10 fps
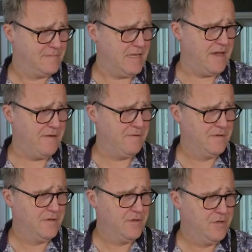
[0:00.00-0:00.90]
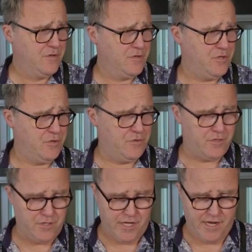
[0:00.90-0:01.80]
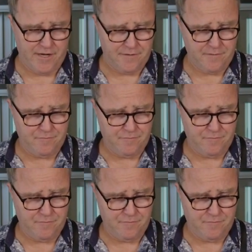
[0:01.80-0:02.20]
Now, you can